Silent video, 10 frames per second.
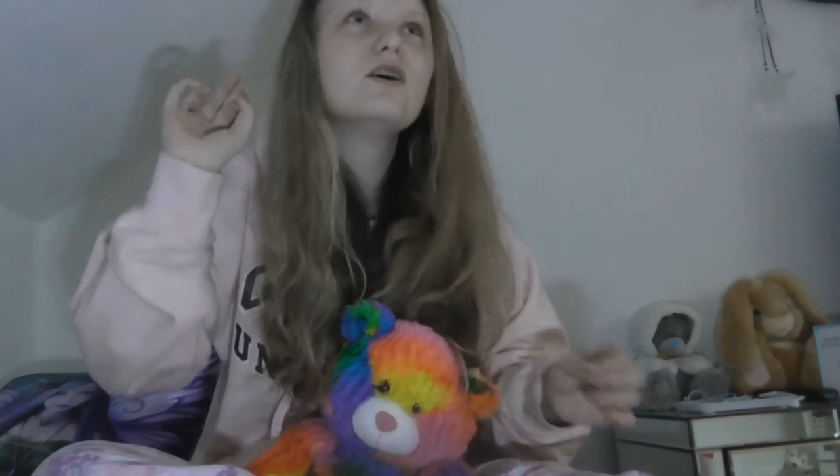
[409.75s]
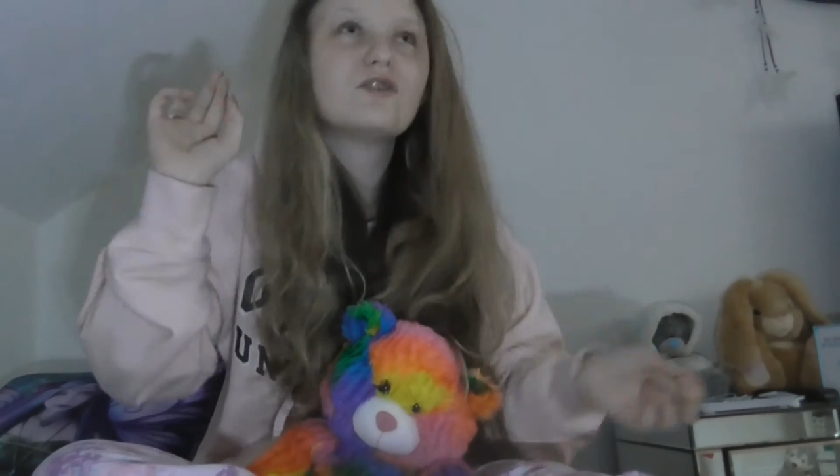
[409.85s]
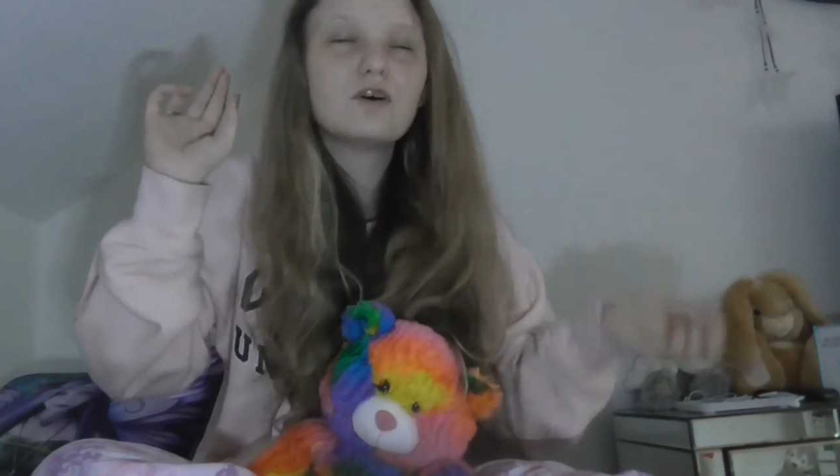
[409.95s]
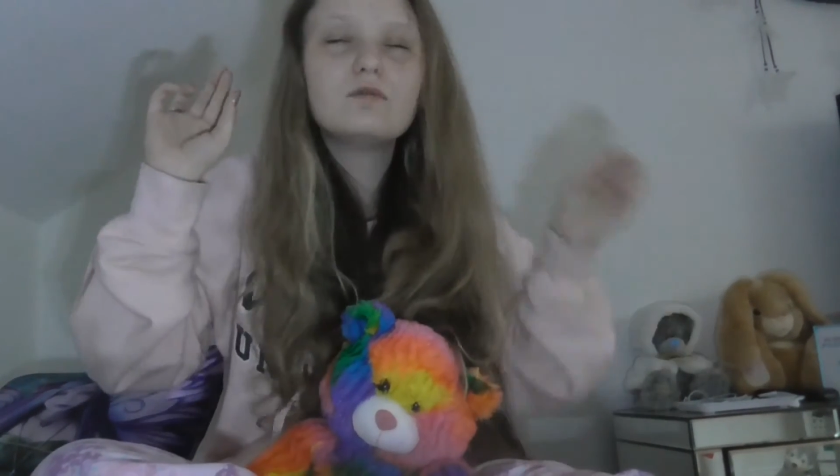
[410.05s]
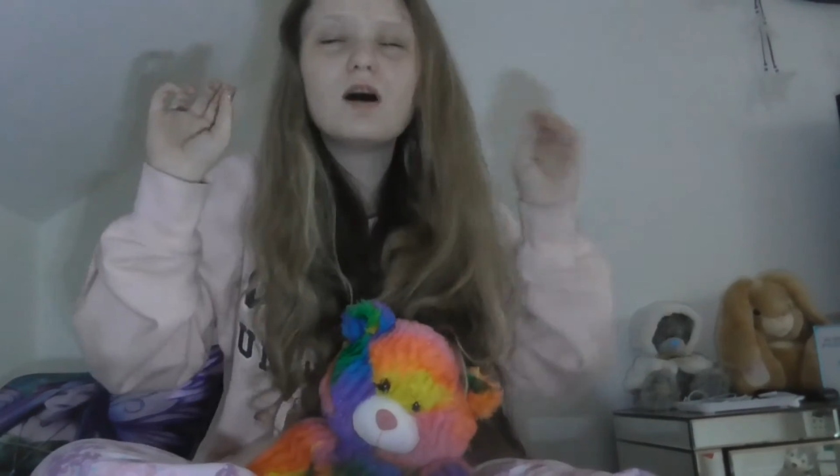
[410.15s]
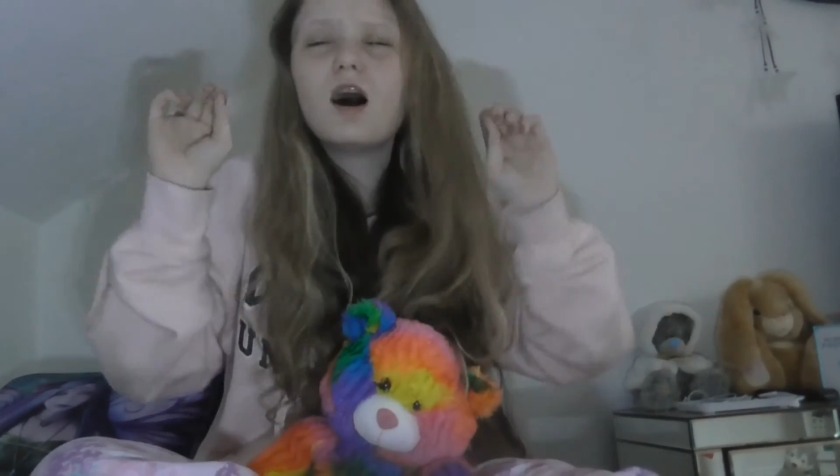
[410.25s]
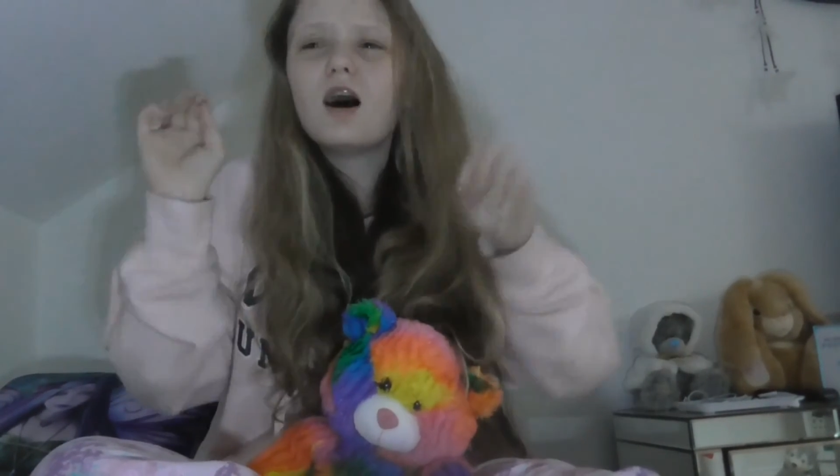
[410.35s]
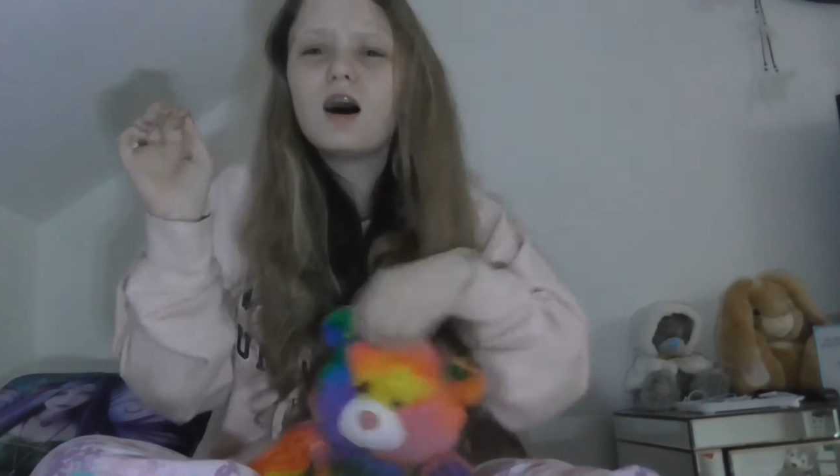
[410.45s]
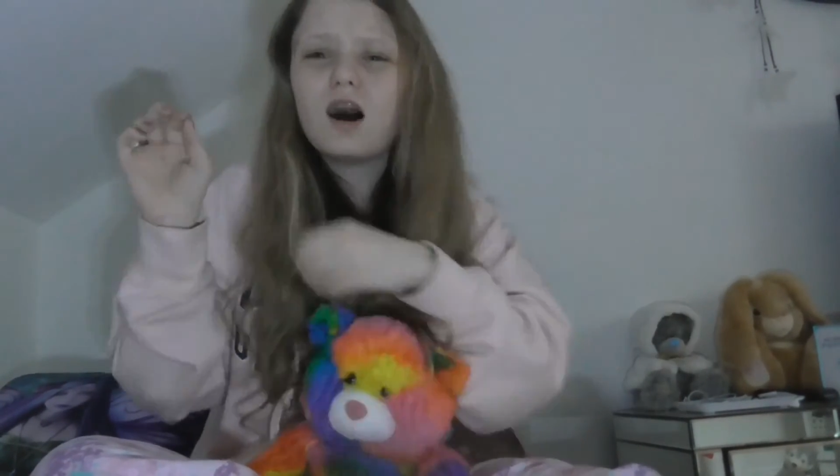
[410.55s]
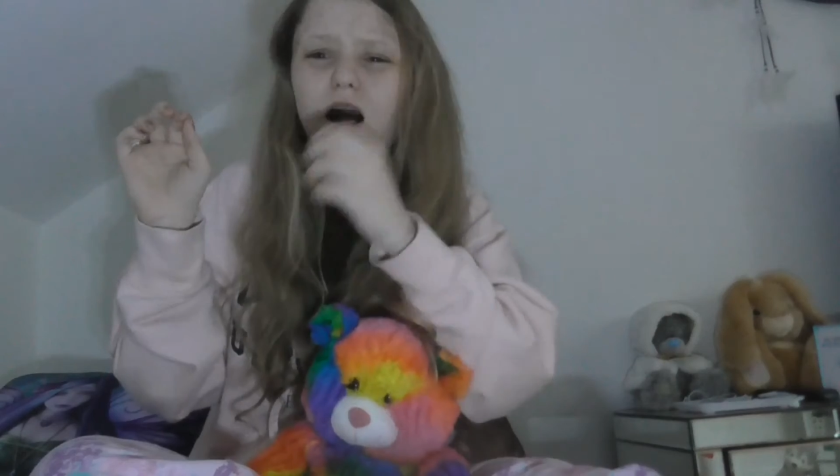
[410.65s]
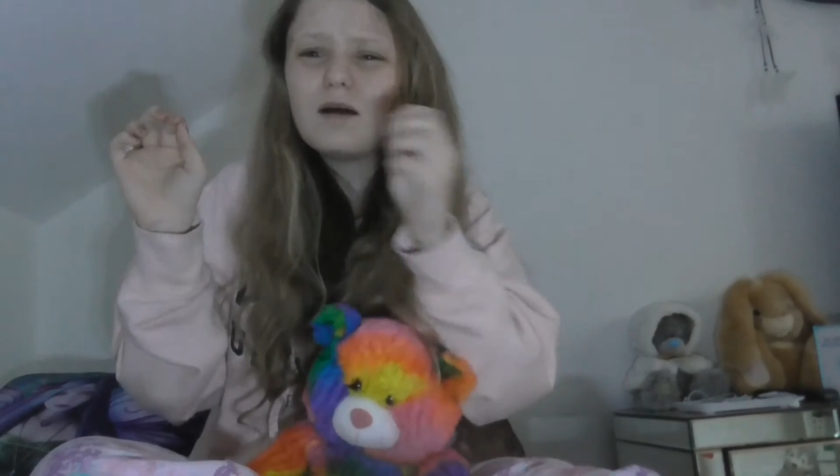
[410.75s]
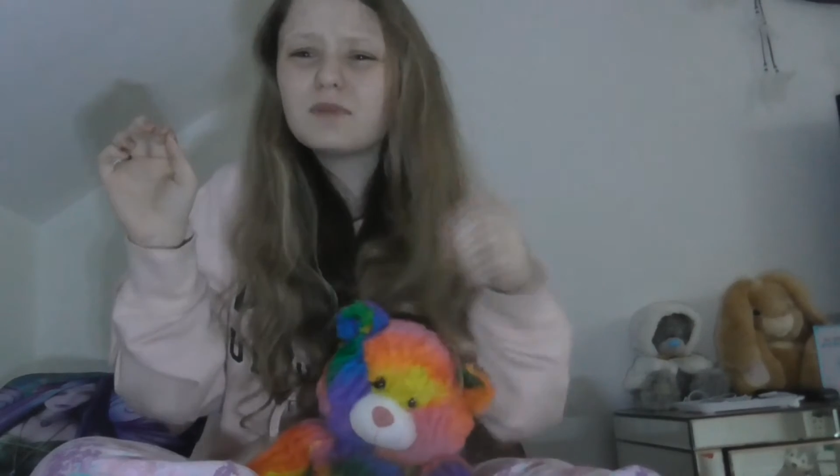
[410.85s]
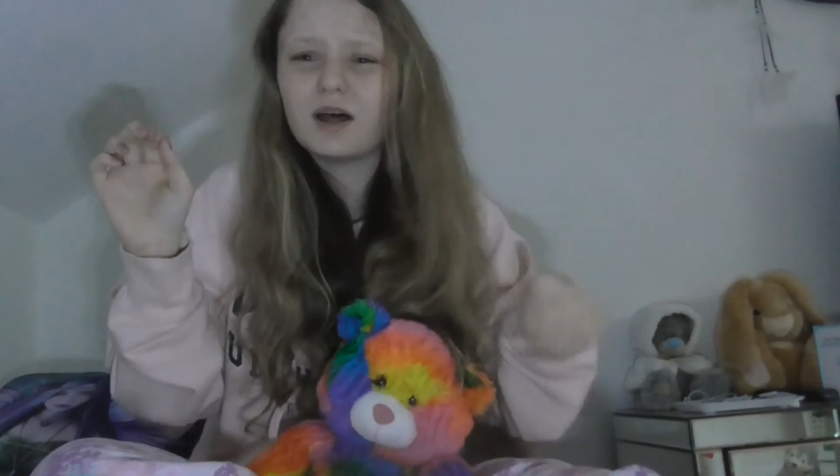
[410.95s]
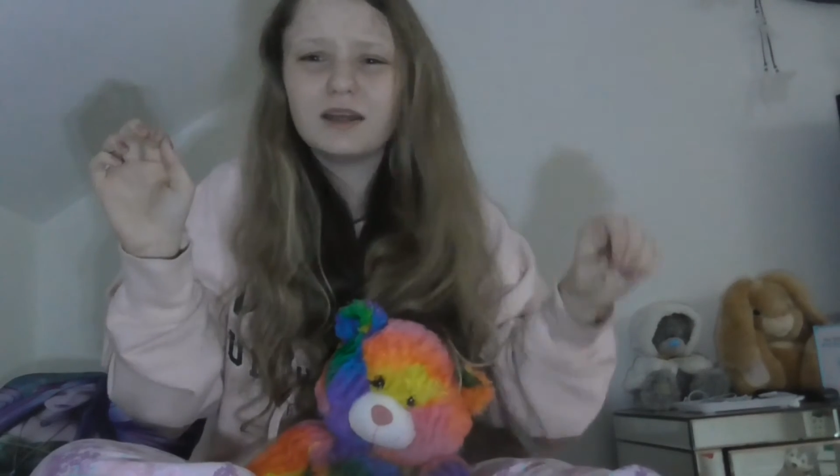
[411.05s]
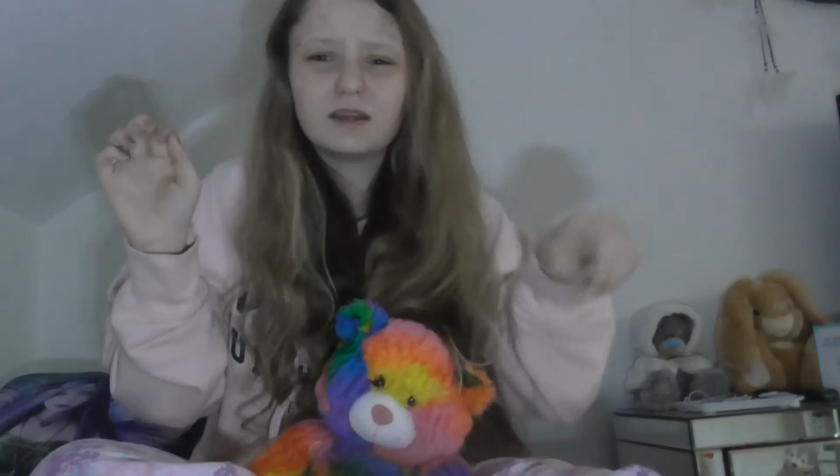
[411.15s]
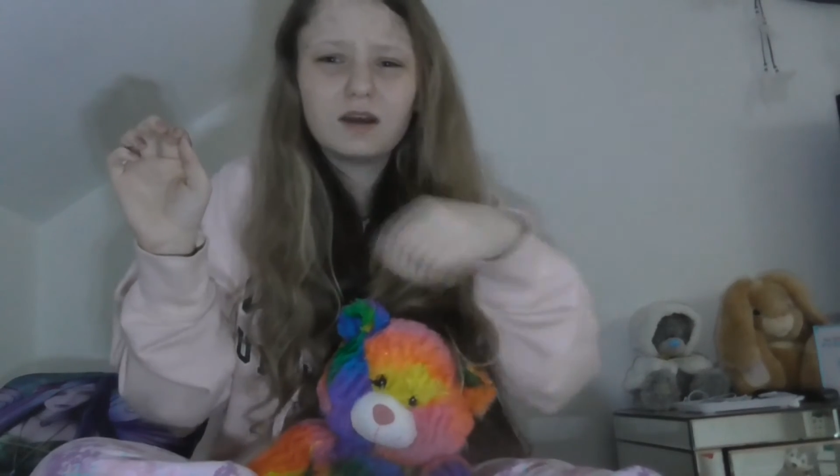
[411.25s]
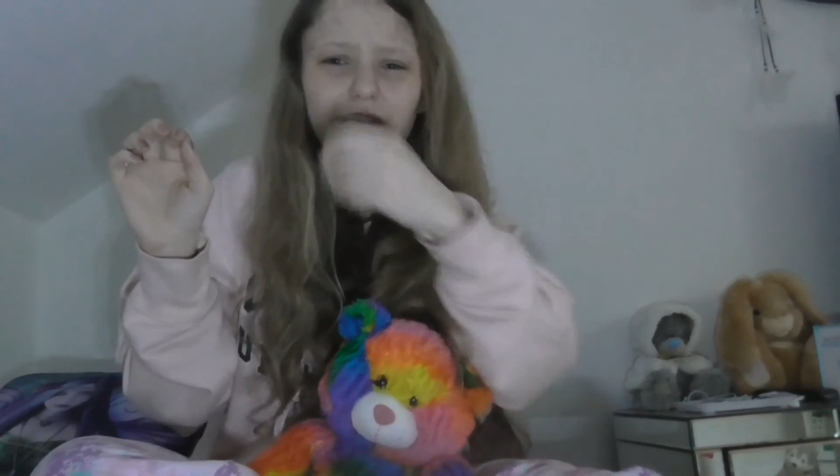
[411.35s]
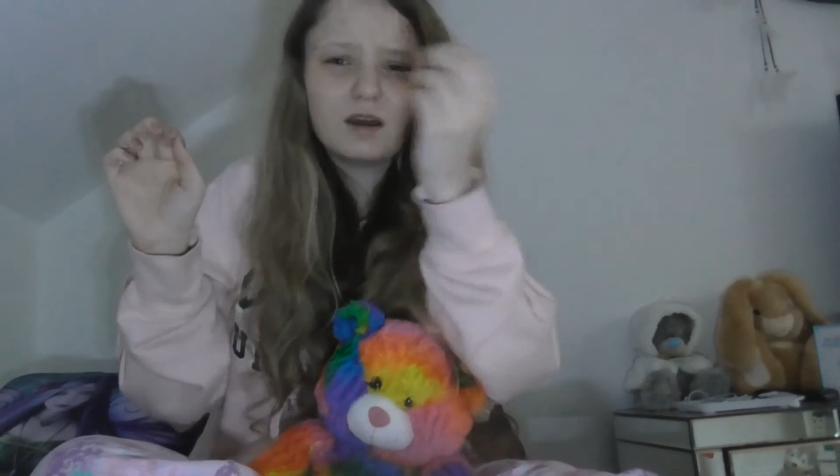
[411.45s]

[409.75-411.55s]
So I'm like,